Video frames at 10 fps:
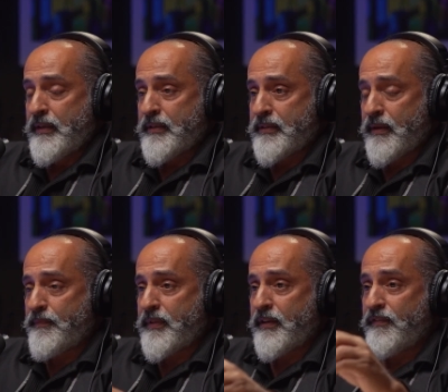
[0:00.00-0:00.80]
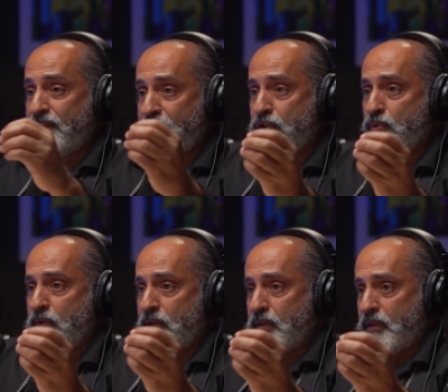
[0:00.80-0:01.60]
something
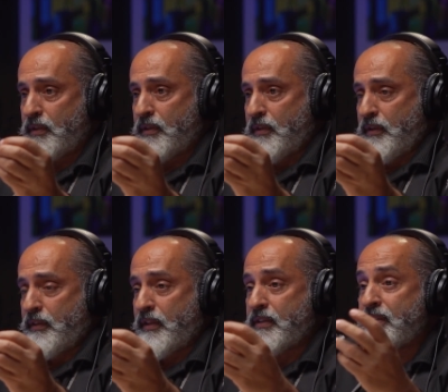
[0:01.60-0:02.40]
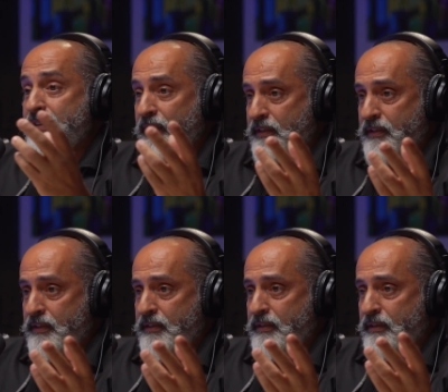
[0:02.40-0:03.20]
virtual doesn't
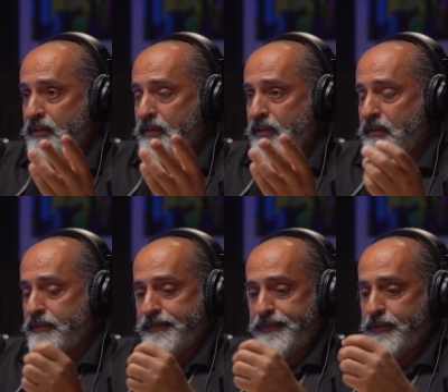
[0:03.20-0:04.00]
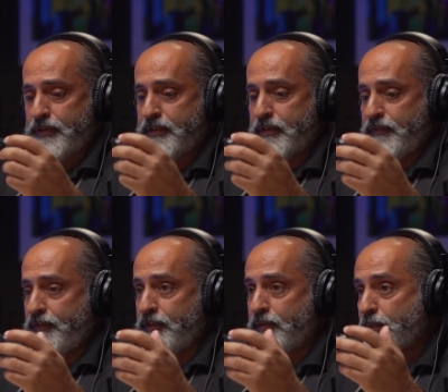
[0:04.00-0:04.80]
exist for
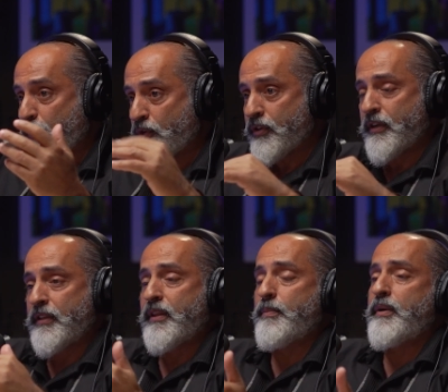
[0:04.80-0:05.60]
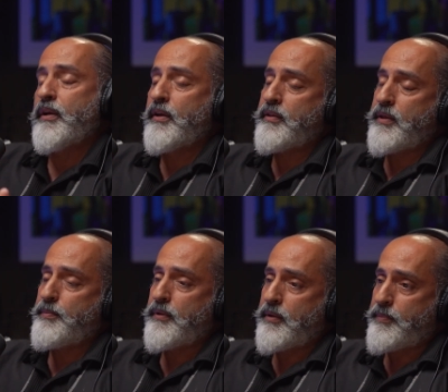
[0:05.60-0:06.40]
for more double uh,
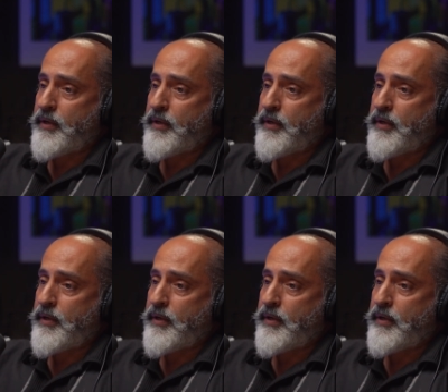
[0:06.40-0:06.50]
triple the